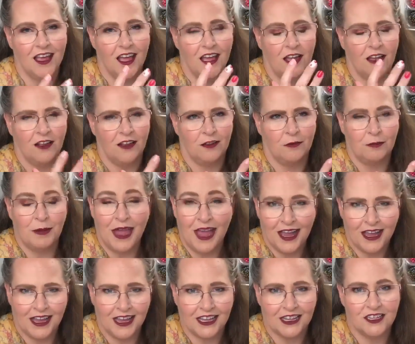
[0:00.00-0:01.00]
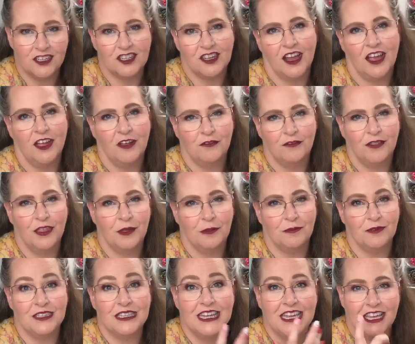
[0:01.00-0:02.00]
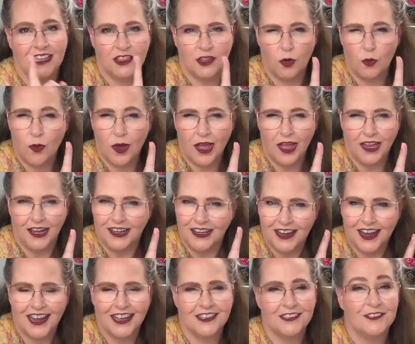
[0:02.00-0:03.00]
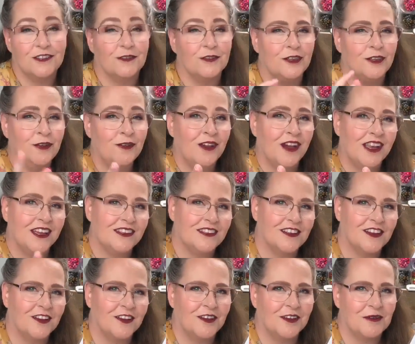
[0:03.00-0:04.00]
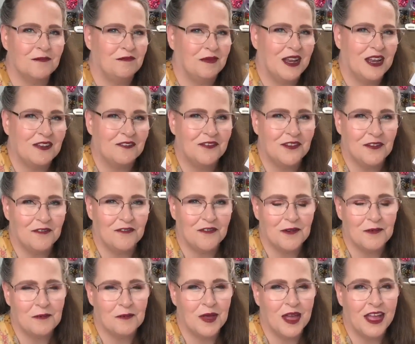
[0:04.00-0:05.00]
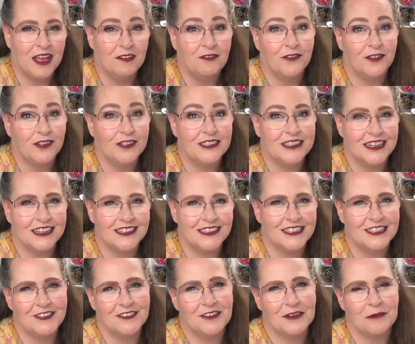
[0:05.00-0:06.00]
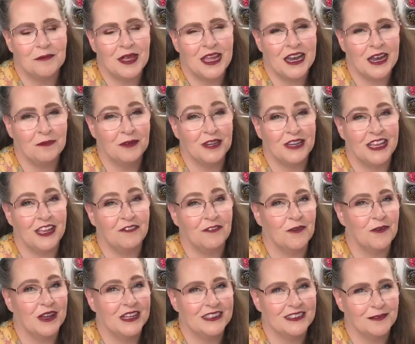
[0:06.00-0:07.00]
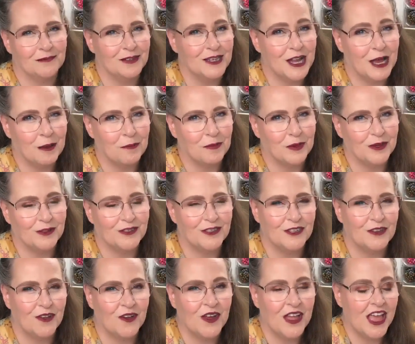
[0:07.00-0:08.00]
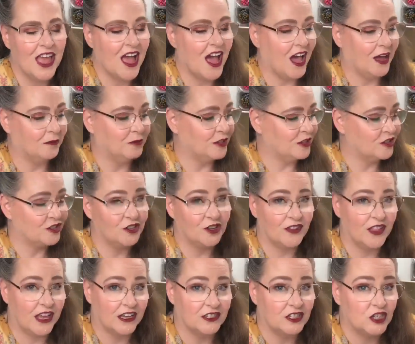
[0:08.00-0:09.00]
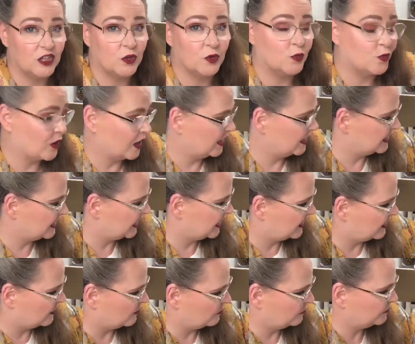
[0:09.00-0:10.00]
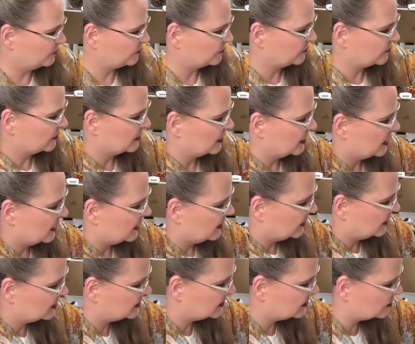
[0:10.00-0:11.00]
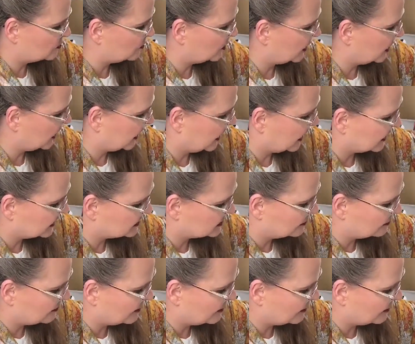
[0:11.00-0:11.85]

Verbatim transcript: a package of them to get the one. And so you guys are going to benefit from my full set syndrome and I'm going to give away some Tombows. So I'm going to show that to you right now. This is what I had to